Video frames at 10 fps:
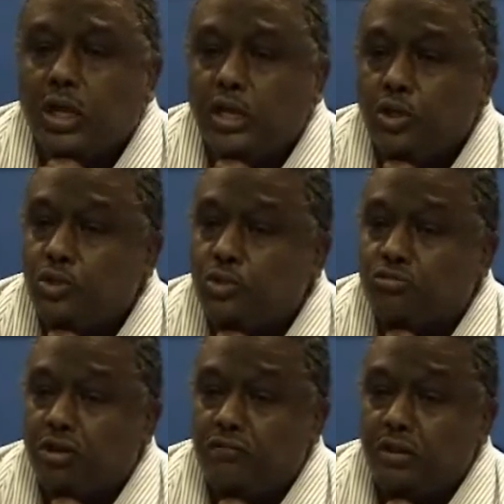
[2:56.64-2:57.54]
I used
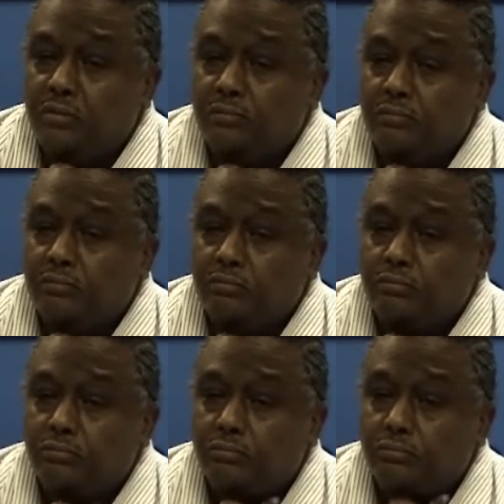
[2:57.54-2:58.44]
to travel
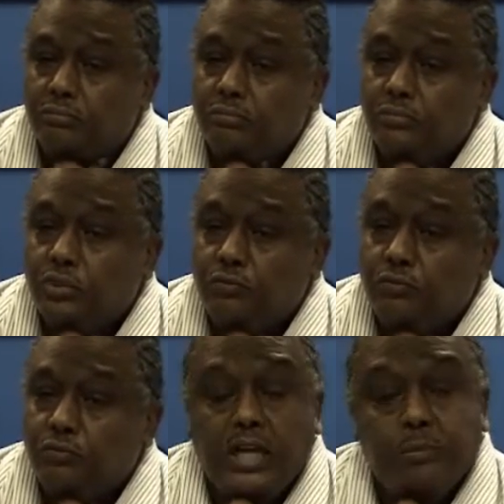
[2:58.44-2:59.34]

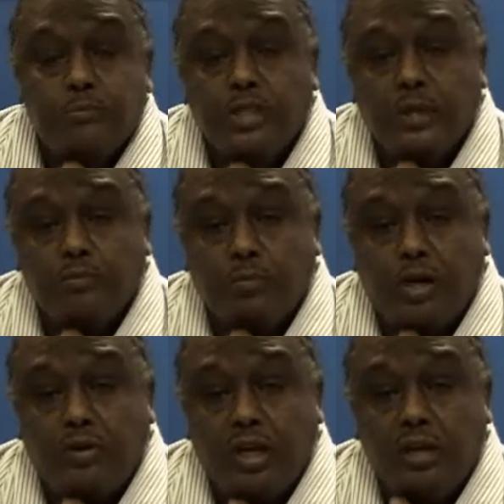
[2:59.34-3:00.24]
from time to time to
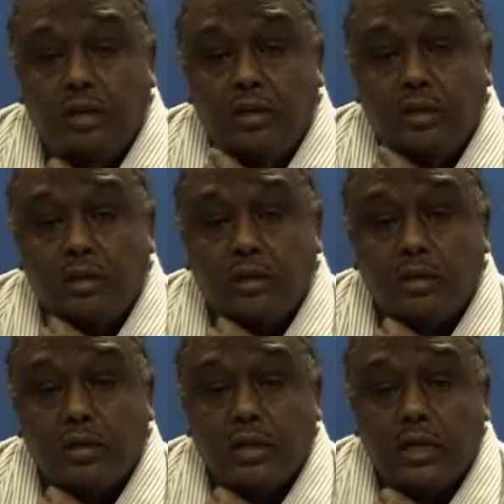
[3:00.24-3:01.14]
Bahrain,
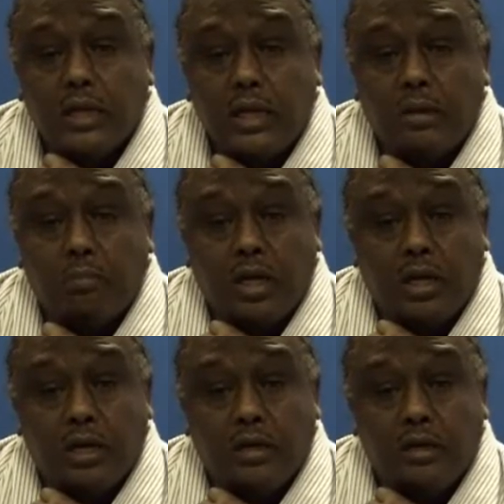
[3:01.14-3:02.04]
and
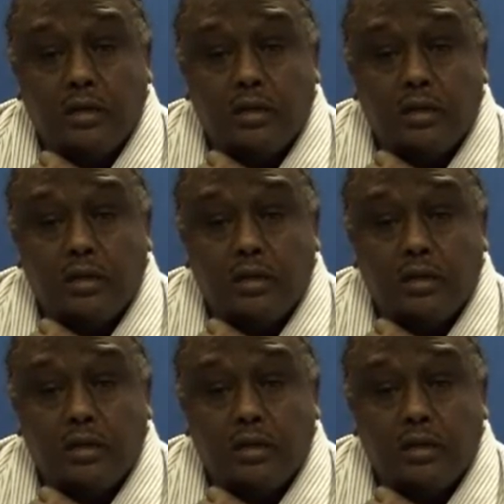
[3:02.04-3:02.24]
my